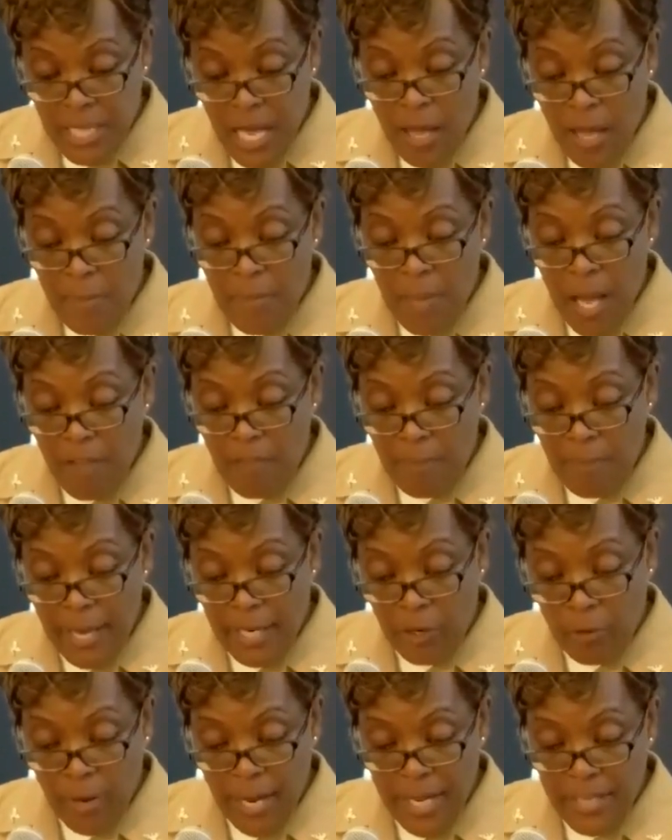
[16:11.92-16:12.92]
Some of
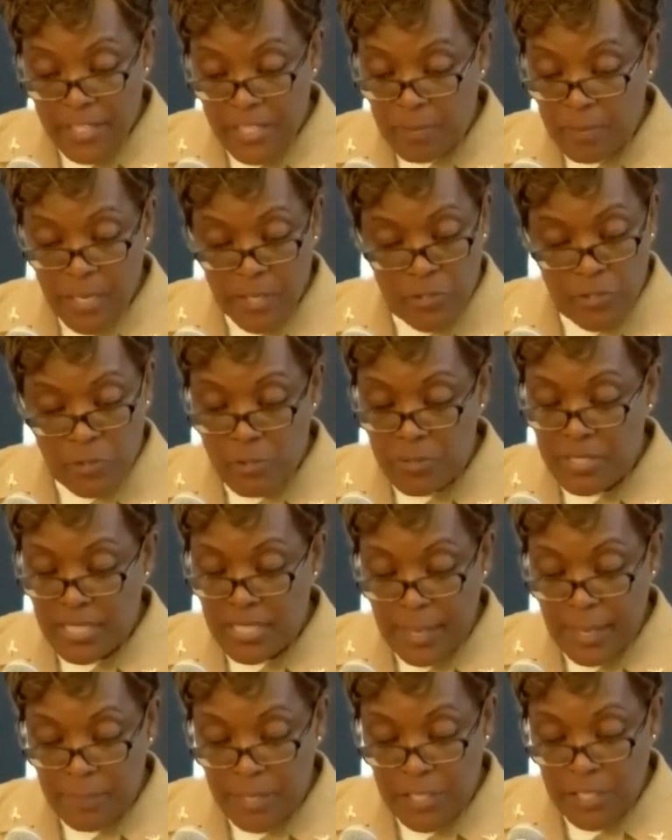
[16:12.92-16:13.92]
my greatest mentors,
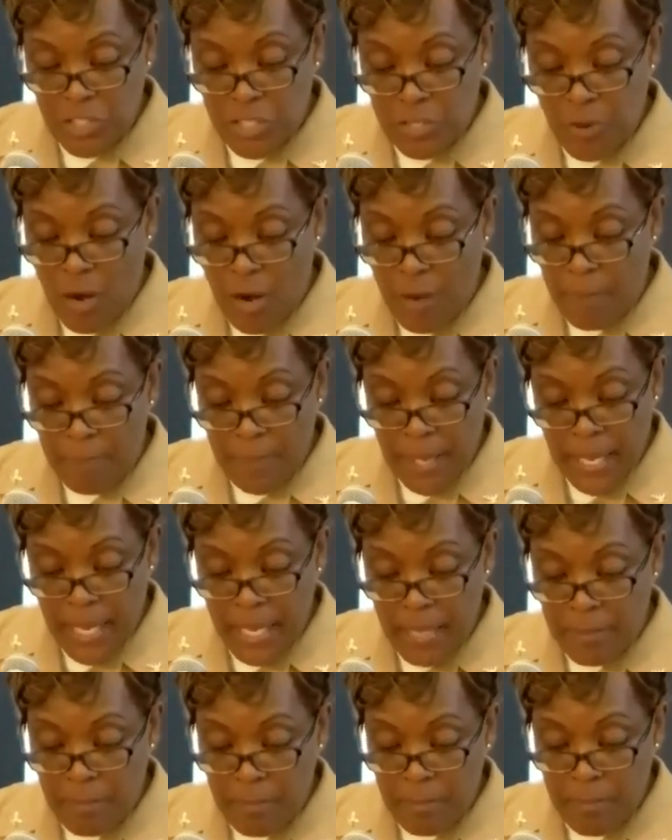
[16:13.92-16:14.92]
and I mentioned, are
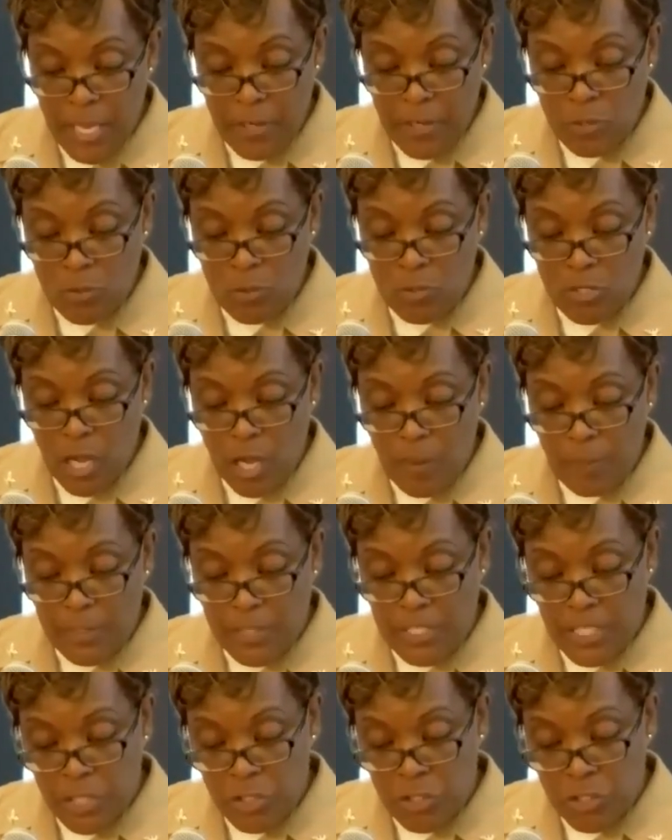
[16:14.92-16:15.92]
men who saw
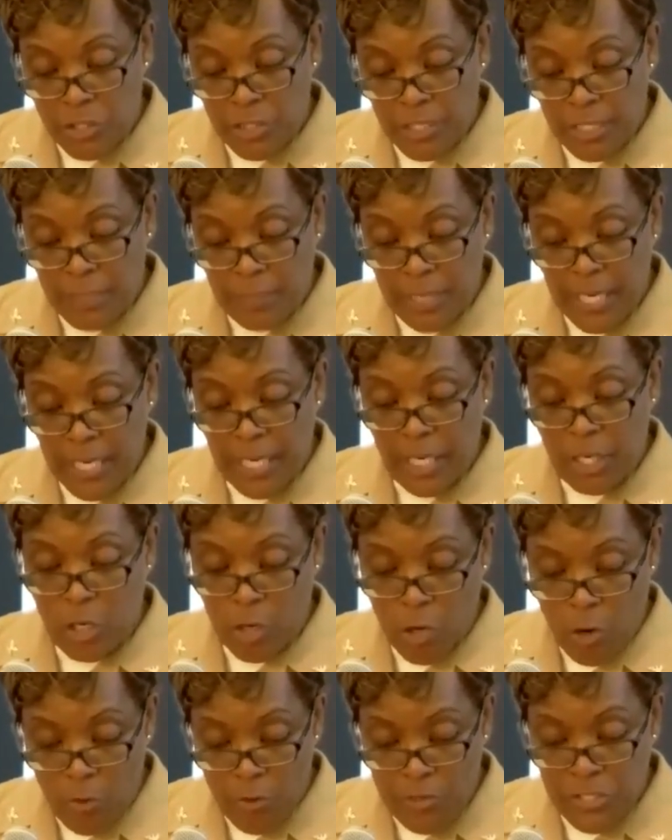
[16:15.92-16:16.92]
potential in me,
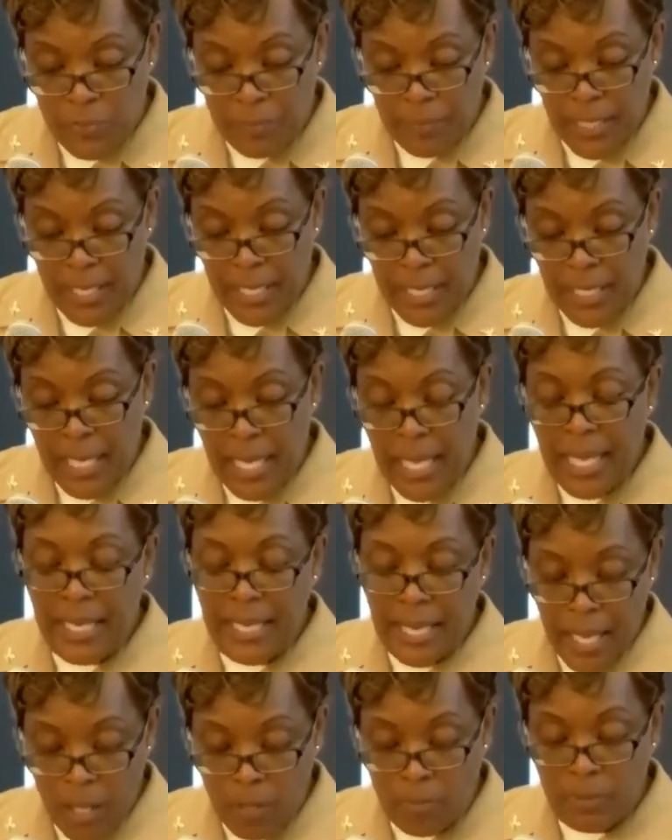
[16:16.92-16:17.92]
encouraged me,
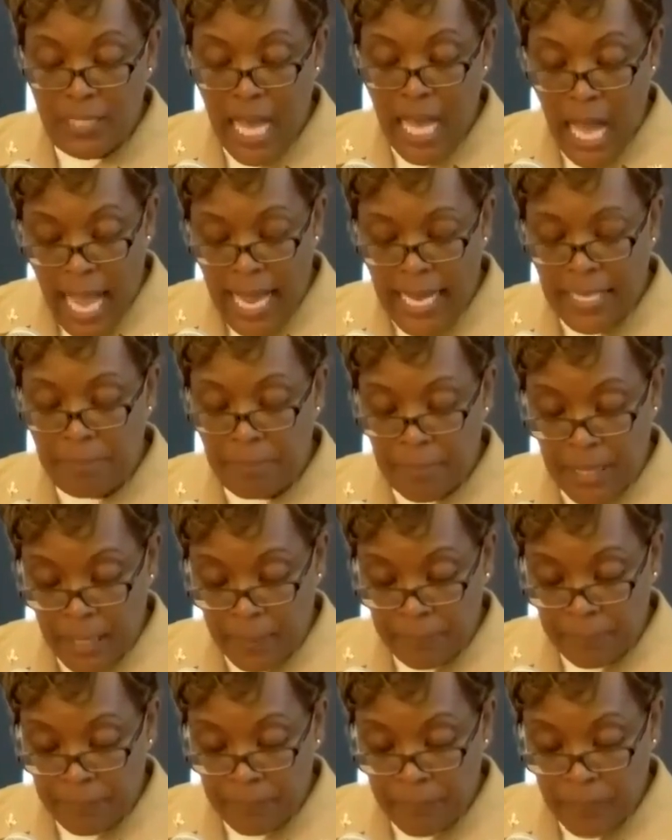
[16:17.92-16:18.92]
and helped guide
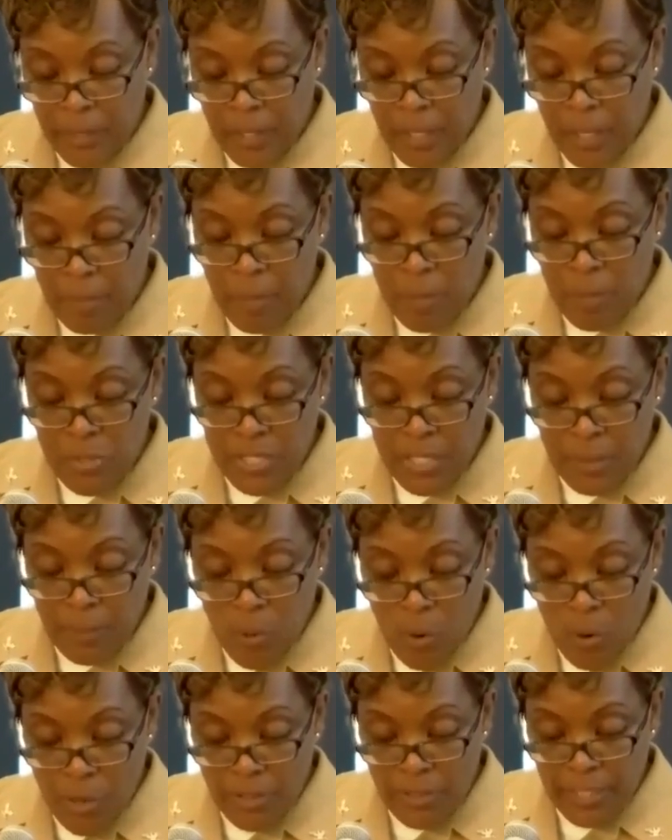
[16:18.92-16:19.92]
me. Most
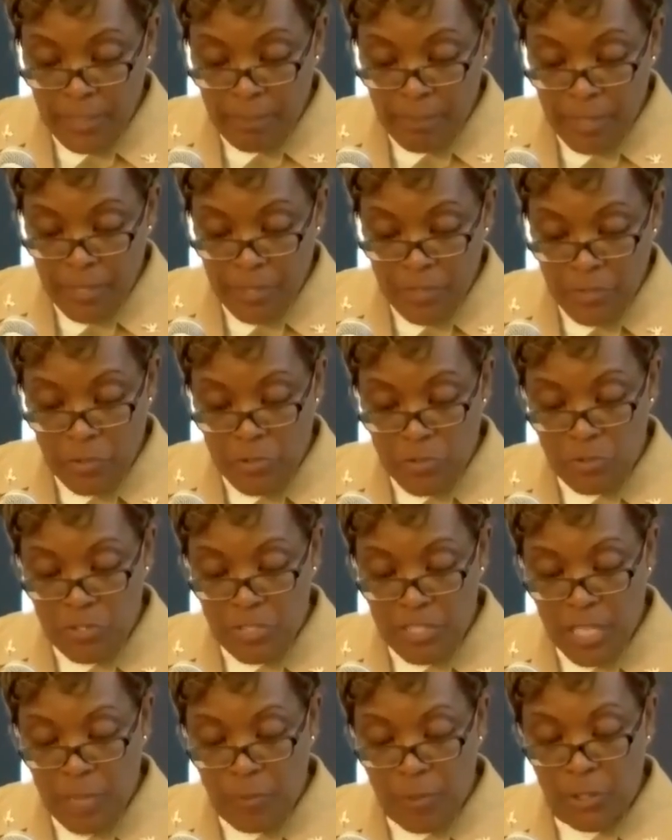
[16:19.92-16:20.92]
importantly, mentors are
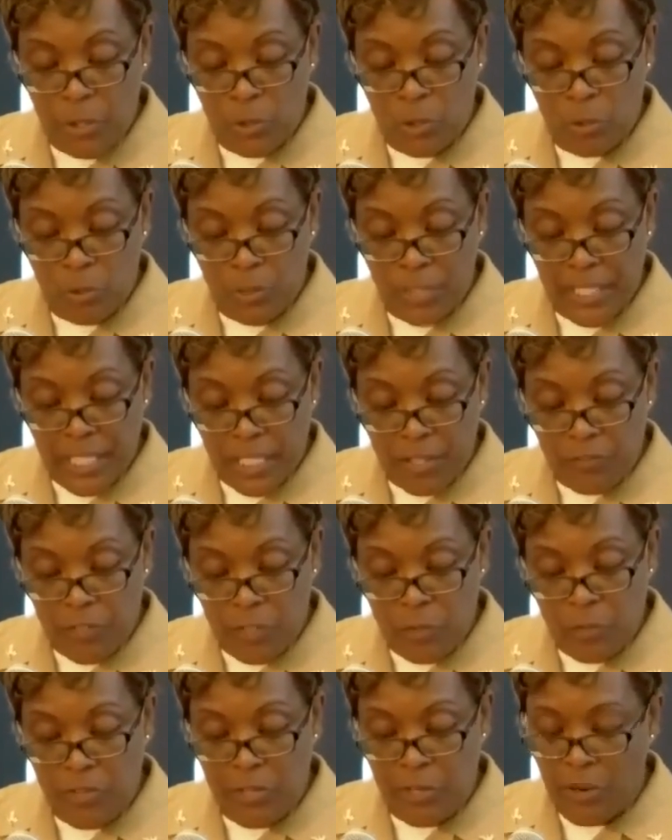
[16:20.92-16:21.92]
someone who will give
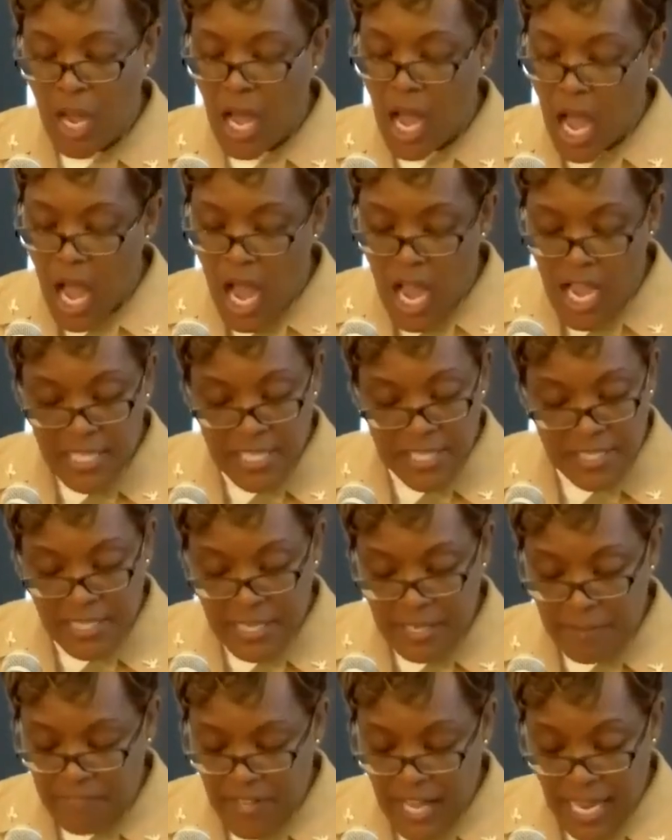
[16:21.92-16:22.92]
you their
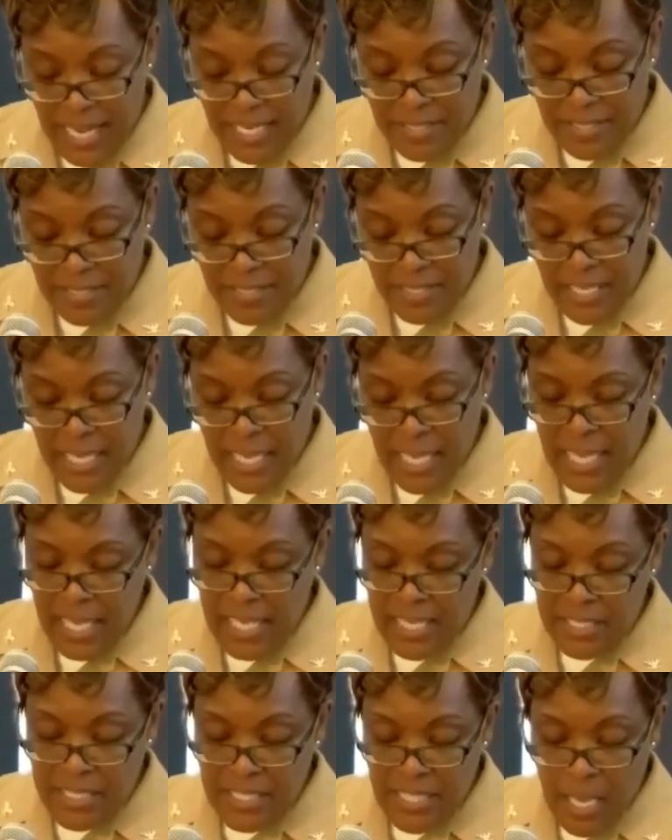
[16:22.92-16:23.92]
honest advice
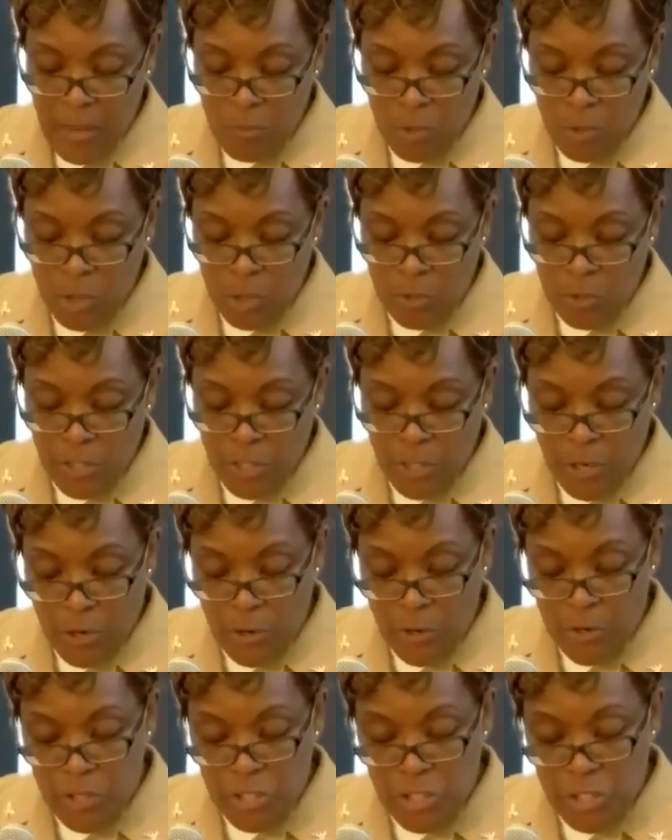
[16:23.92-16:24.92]
and someone who will
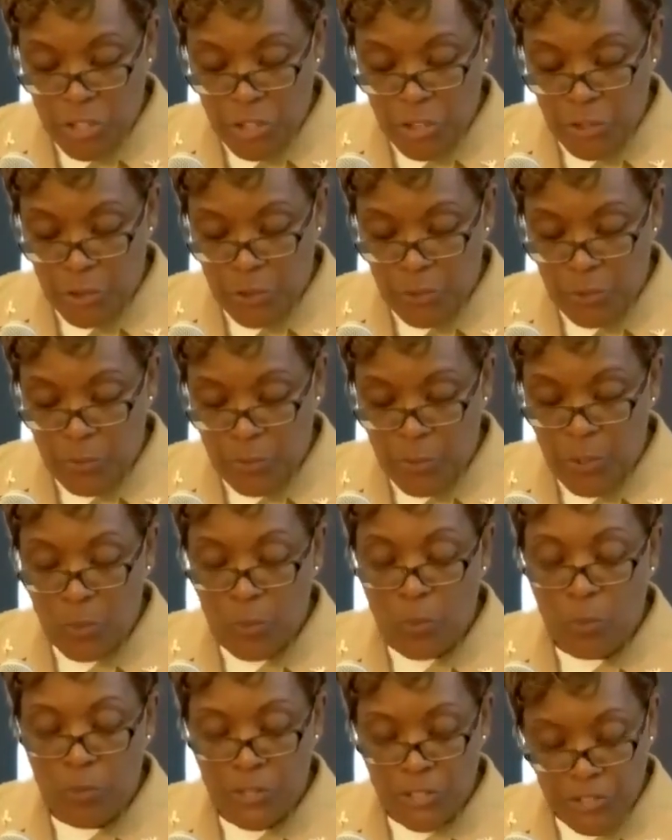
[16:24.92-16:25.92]
encourage you
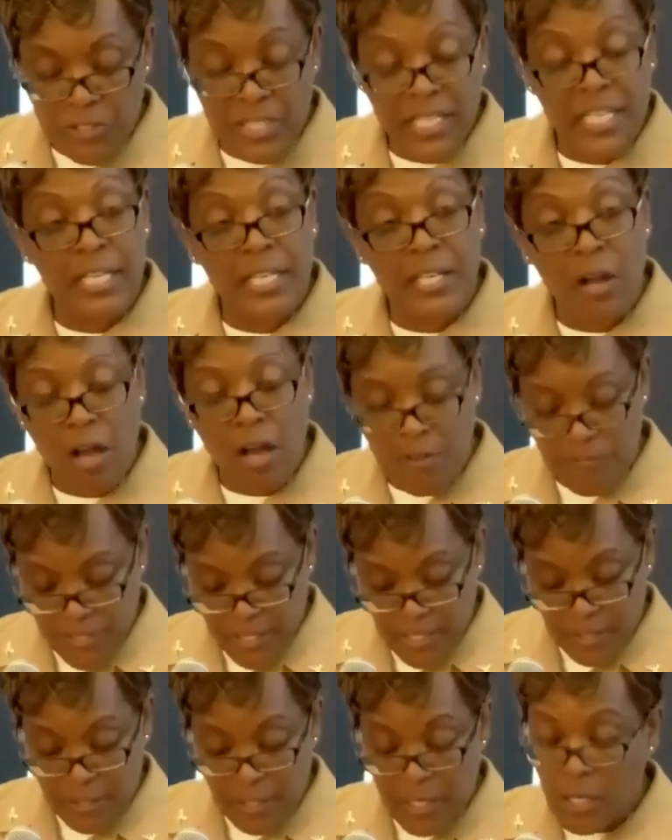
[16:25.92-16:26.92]
when you need it
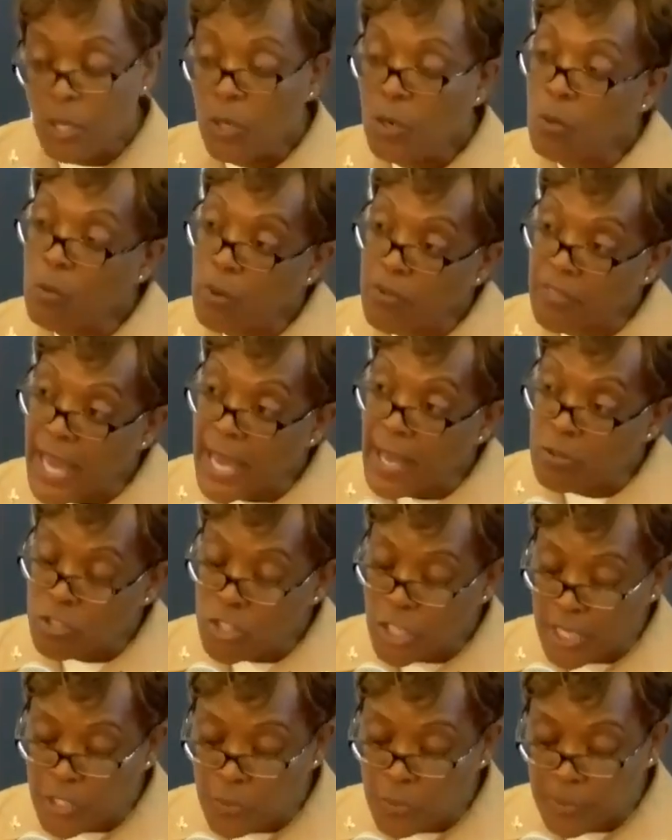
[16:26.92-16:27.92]
often,
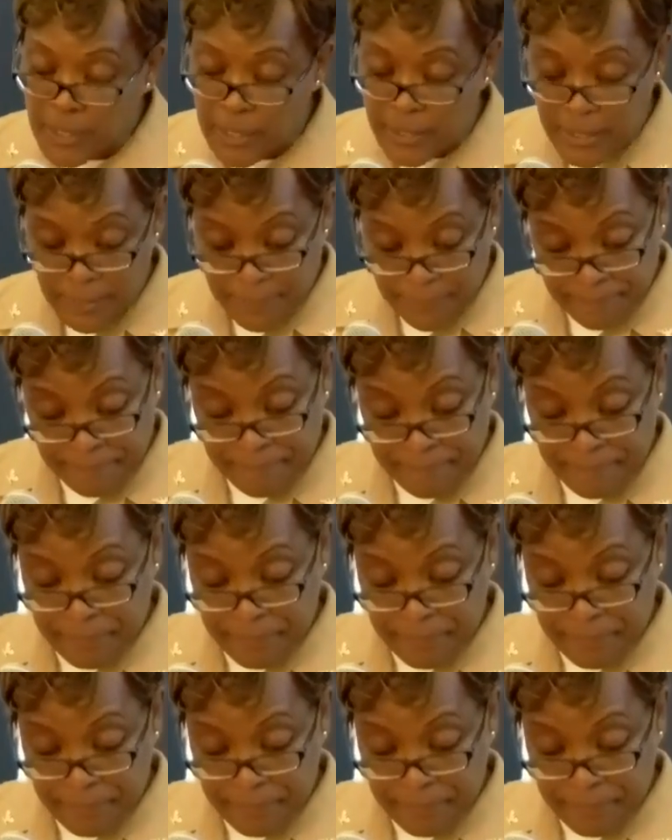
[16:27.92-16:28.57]
without judgment.